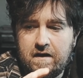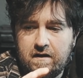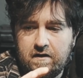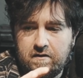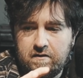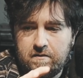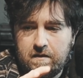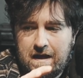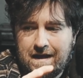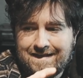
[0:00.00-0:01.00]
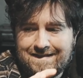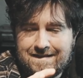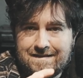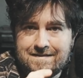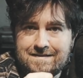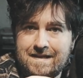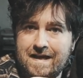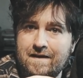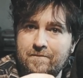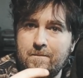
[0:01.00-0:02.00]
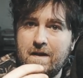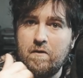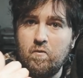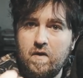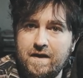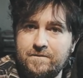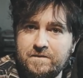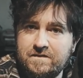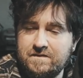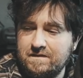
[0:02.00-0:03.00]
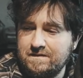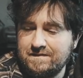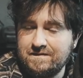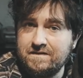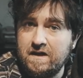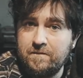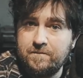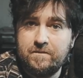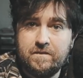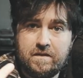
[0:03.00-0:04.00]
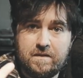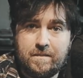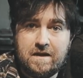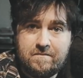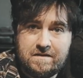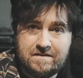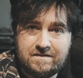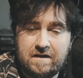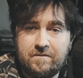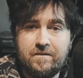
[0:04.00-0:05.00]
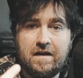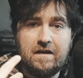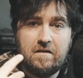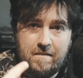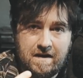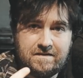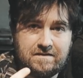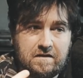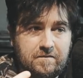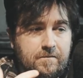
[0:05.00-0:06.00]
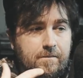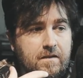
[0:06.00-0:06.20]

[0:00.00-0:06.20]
I need to have my wife's stuff, the baby's stuff, and my stuff.